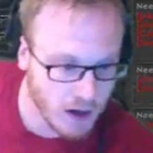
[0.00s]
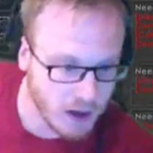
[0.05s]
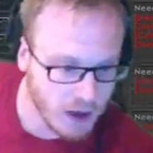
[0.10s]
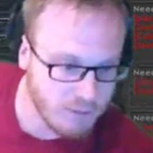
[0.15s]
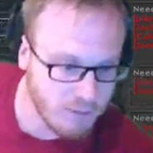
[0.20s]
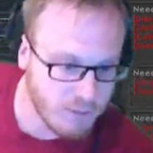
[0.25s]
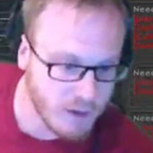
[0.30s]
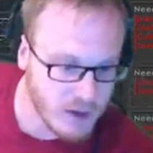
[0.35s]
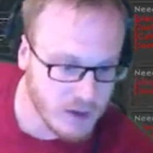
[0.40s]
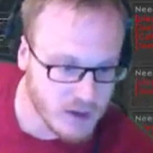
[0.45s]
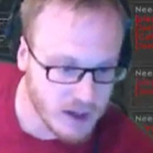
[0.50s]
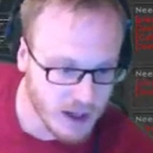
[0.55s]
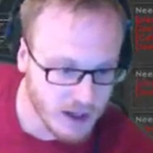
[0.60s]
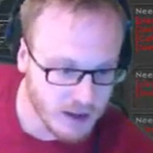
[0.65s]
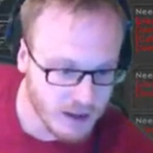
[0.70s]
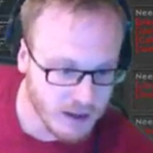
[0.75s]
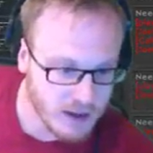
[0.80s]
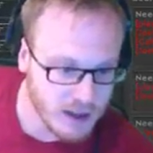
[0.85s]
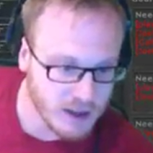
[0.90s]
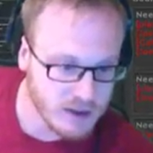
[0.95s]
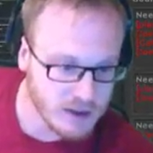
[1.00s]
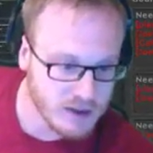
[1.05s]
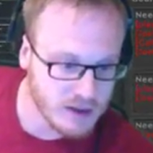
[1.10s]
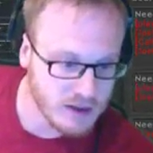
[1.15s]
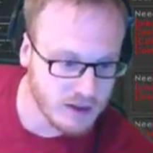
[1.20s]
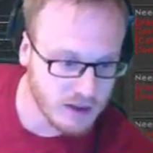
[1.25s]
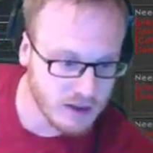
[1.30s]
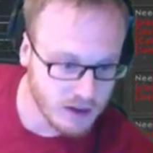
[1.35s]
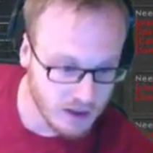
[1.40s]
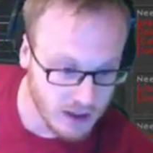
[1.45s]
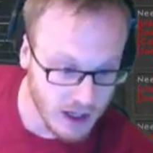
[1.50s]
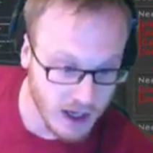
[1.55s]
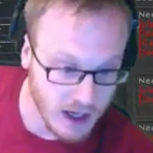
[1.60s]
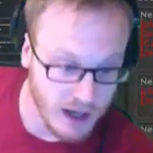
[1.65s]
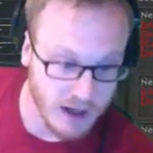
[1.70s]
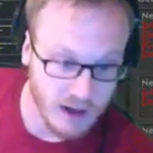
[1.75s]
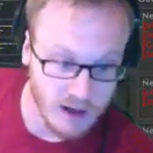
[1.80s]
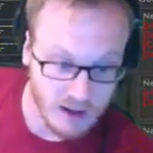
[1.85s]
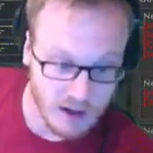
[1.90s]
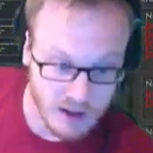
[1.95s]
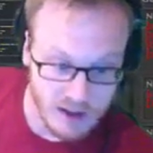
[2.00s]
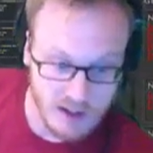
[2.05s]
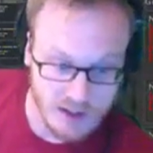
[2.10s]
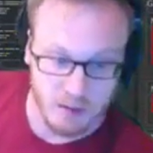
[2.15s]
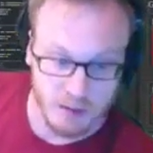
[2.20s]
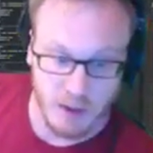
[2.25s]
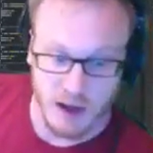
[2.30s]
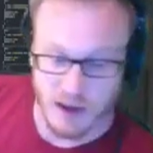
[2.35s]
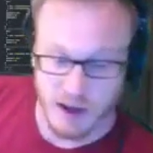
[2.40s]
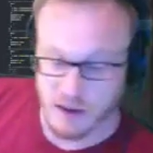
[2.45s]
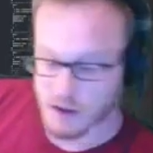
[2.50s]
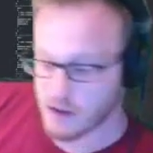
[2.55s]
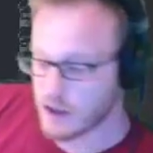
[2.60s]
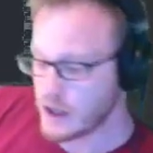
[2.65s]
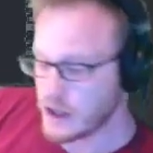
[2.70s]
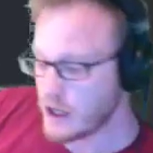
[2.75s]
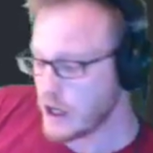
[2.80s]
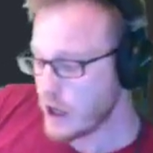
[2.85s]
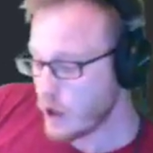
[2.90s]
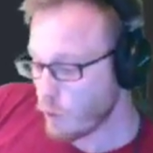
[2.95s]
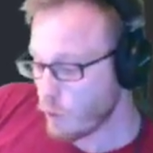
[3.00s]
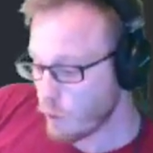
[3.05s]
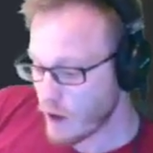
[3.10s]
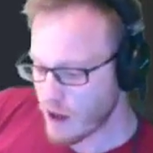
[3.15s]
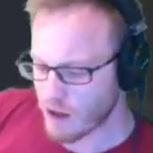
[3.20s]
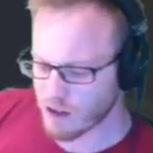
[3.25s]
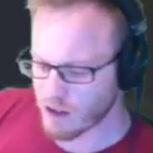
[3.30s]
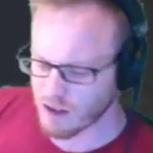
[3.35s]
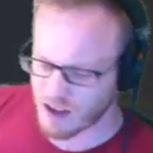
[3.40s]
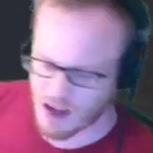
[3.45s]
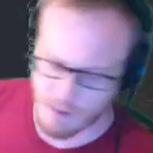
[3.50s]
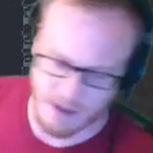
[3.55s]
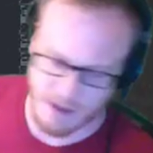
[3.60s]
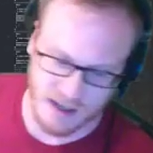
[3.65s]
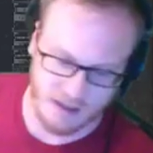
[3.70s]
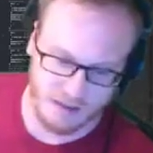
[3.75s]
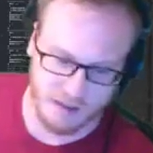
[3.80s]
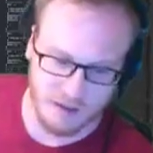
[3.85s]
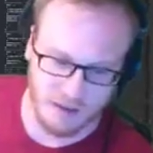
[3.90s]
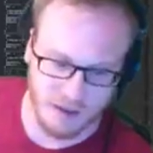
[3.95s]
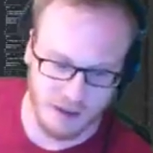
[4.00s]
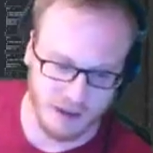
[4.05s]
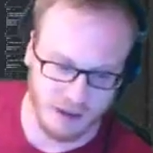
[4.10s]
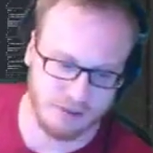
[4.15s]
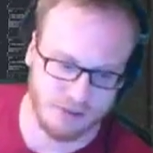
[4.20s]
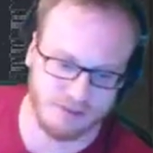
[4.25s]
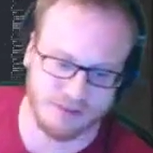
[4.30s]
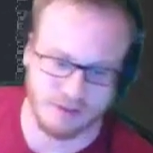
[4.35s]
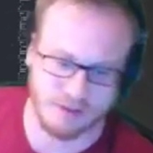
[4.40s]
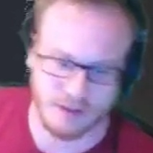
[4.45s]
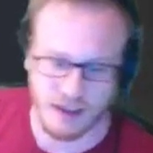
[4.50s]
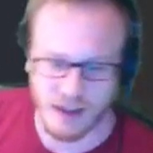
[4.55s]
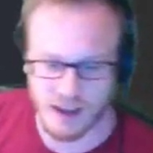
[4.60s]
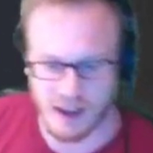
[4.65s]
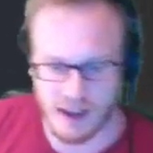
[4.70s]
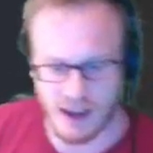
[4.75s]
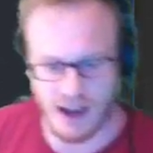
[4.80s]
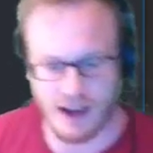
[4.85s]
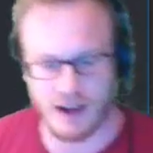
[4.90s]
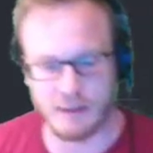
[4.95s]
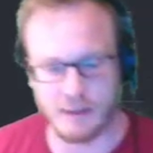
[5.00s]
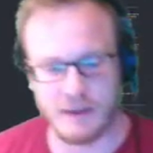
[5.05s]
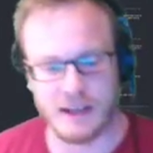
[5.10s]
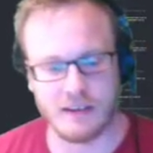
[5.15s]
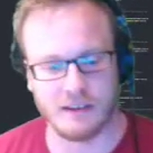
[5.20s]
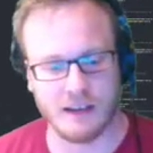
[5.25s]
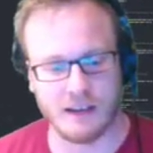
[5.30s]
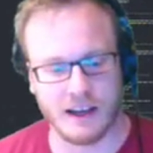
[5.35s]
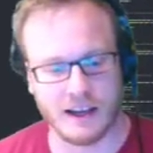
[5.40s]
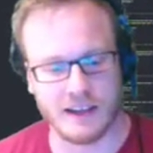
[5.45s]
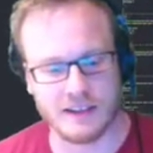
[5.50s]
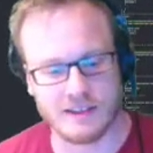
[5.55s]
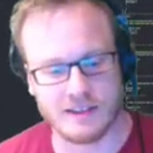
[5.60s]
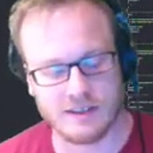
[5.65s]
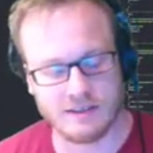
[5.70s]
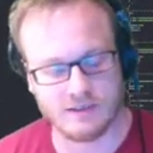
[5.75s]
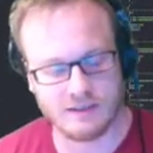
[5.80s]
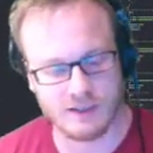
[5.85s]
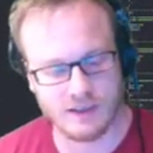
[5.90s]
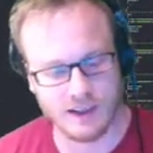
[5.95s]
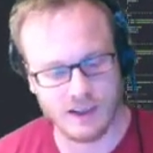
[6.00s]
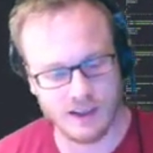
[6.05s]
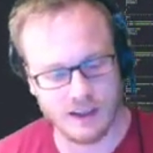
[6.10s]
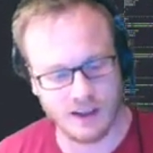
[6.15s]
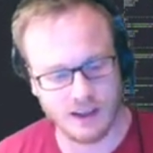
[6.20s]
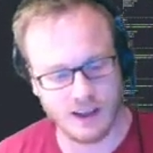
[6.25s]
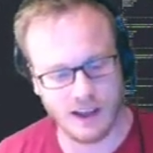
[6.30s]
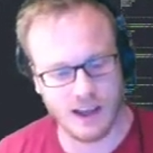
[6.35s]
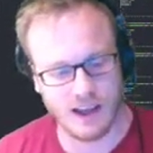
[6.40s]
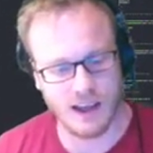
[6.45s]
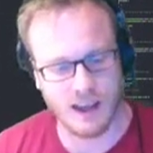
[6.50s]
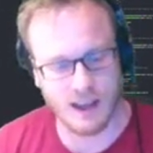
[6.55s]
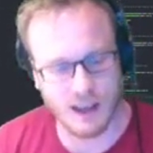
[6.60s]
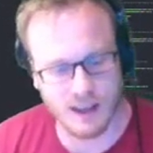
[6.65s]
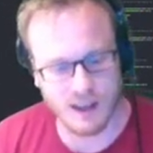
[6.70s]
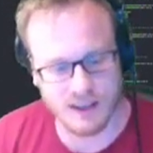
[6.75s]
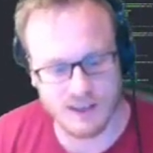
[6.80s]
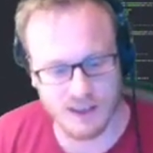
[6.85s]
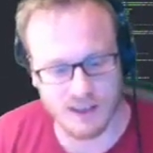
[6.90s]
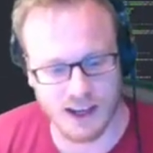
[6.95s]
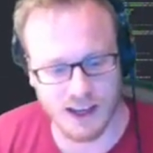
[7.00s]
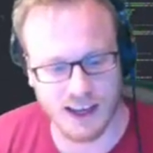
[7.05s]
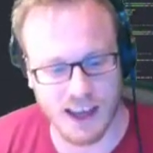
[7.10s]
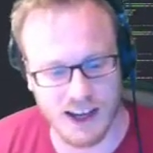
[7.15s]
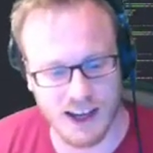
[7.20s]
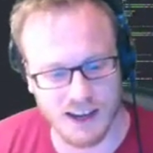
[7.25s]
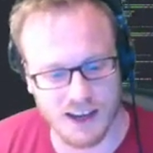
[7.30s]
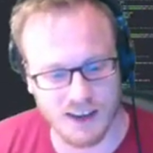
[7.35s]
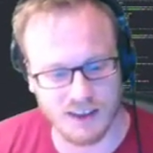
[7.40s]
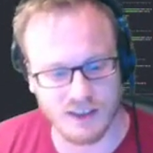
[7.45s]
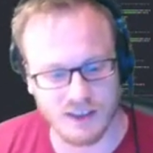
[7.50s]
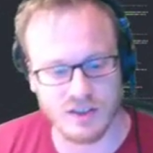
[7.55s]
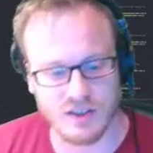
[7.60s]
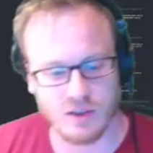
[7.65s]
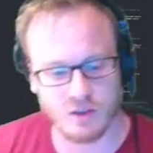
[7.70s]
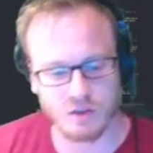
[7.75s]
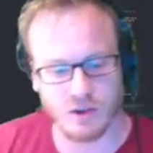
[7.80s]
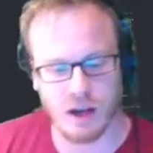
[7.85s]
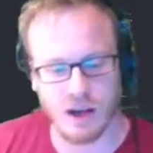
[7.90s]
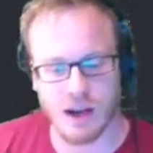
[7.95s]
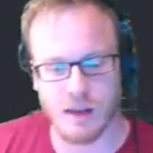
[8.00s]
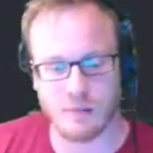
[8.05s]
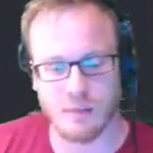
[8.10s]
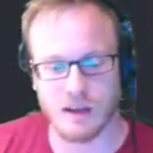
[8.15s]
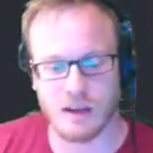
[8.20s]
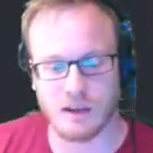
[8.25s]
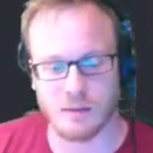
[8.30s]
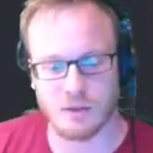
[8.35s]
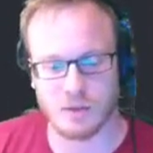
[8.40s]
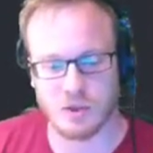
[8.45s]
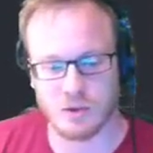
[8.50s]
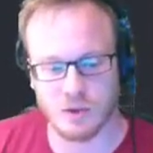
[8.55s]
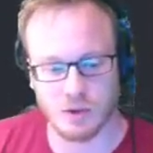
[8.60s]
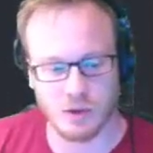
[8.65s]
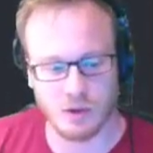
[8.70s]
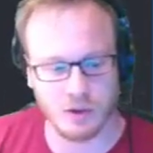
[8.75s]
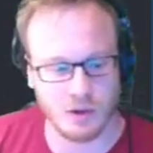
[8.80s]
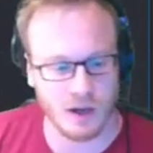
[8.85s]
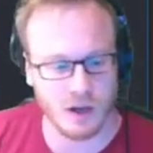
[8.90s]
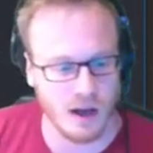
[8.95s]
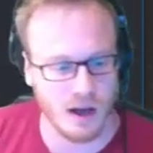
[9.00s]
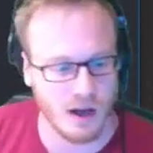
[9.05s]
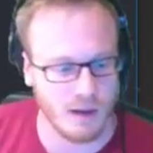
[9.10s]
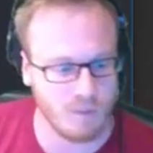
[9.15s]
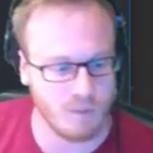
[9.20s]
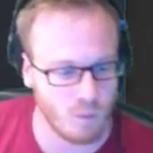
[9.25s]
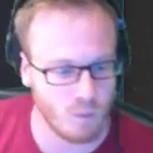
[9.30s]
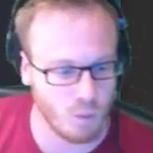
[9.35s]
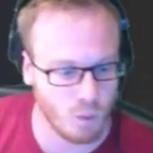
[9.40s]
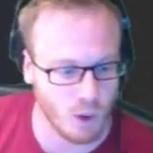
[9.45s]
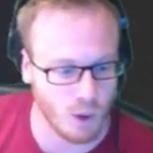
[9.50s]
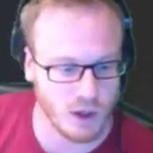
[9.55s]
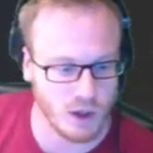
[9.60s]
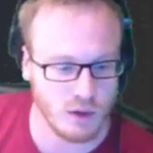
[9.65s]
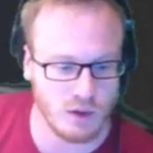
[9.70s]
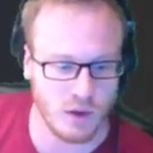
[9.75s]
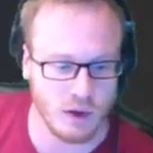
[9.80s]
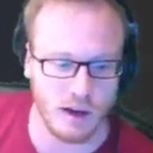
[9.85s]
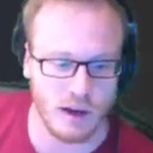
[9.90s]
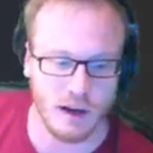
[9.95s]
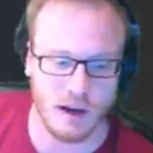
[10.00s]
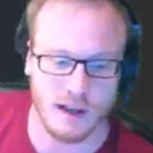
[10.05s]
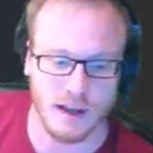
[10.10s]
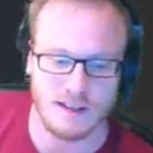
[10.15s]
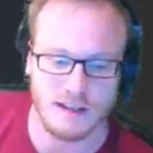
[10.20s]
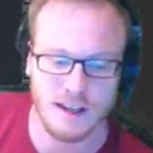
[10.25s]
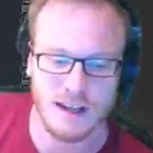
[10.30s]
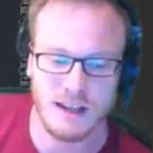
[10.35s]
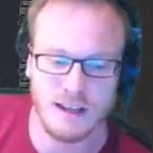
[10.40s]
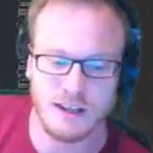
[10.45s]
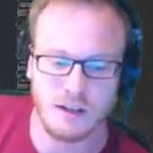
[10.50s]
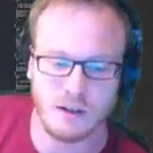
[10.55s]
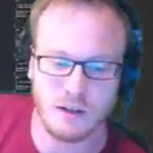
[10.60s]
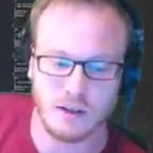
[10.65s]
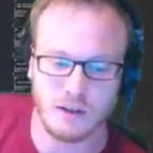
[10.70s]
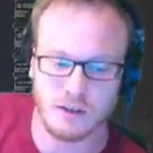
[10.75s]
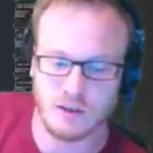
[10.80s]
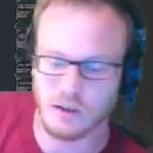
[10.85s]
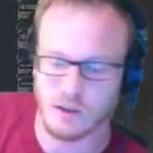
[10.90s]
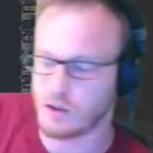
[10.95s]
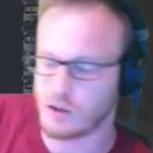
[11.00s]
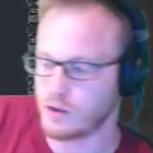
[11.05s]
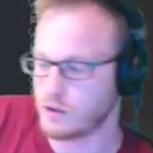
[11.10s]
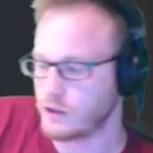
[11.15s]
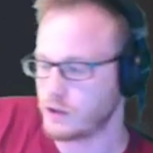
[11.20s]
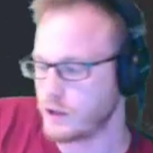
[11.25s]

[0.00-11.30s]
infosec things. Yeah, kind of needs Python. Well, I mean, yeah, I mean, like it's like any other tool, right? I mean, I'm sure what you do in IT, you can do